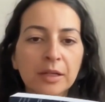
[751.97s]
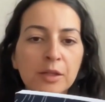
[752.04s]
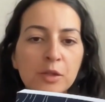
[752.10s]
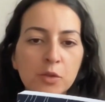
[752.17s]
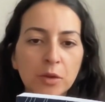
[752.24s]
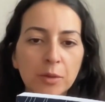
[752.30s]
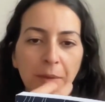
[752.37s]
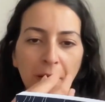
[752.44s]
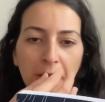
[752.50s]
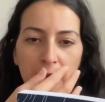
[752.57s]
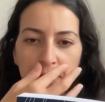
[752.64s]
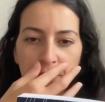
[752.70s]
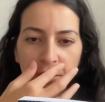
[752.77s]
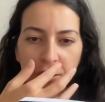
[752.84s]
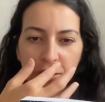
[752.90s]
into a
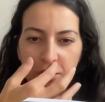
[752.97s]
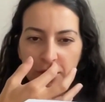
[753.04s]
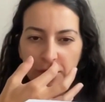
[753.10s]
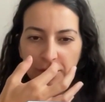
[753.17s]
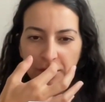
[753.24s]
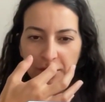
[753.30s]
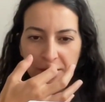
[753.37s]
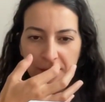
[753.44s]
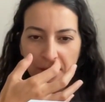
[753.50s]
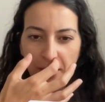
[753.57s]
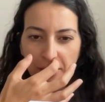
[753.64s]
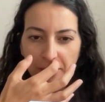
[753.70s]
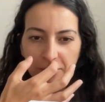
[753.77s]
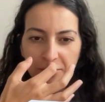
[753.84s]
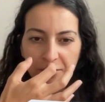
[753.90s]
better version of
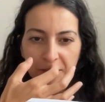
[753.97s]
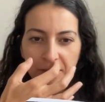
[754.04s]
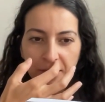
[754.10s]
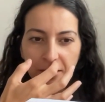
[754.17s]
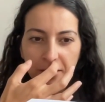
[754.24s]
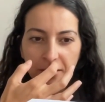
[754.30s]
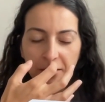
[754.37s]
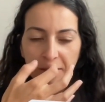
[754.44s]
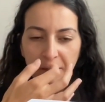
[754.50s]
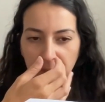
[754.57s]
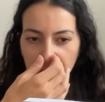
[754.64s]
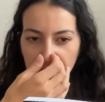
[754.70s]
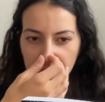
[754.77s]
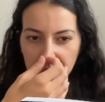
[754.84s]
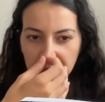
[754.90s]
ourselves
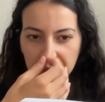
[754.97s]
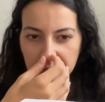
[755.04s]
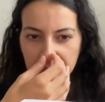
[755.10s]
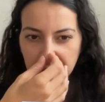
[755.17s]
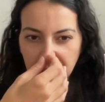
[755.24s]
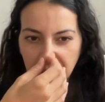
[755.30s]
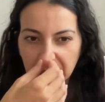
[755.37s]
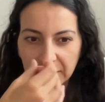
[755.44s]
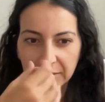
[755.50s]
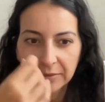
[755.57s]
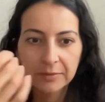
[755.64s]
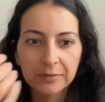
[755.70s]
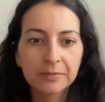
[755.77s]
much easier.